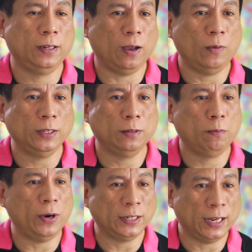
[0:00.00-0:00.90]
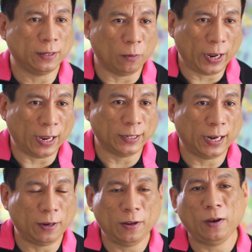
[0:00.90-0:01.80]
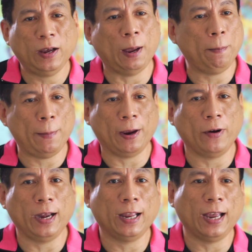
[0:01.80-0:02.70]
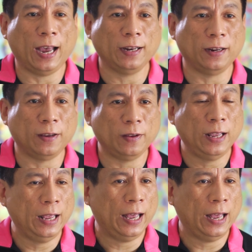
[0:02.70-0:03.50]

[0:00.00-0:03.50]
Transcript: they always brush us away and say that, no, I paid by credit card, I've